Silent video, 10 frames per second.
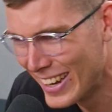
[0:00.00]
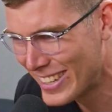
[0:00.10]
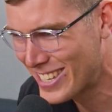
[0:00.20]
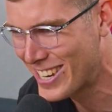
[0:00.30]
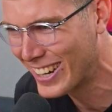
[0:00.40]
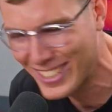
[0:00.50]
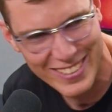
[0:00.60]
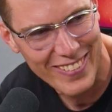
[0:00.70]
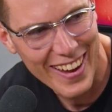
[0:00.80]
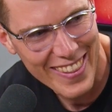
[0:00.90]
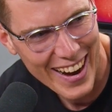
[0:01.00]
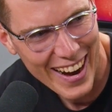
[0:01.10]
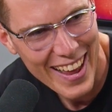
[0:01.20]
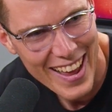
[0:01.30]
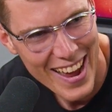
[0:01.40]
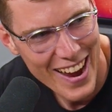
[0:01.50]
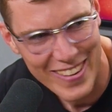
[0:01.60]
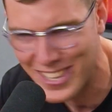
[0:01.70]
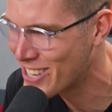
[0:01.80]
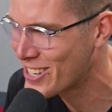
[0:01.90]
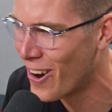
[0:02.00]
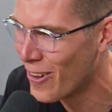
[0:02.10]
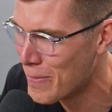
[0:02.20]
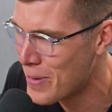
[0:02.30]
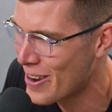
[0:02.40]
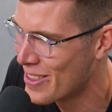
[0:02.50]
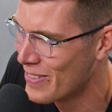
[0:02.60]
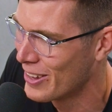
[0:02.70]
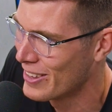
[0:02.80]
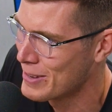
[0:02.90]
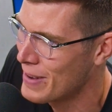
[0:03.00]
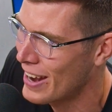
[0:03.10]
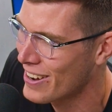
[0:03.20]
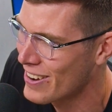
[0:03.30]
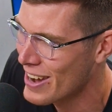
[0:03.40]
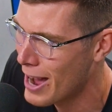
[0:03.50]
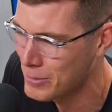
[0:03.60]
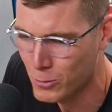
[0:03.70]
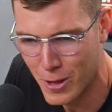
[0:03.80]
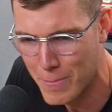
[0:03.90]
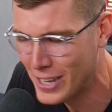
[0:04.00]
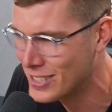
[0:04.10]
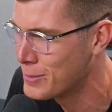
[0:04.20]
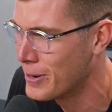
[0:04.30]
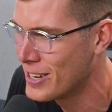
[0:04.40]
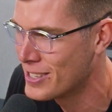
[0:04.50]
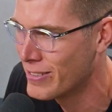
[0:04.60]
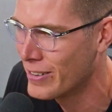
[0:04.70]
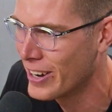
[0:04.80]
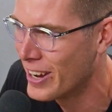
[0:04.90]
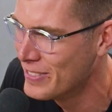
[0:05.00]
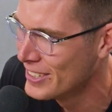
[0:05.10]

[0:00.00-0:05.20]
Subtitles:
He chucks them on there and we skull a beer in the middle of the Patagonian Alps. One of the best experiences I've ever done.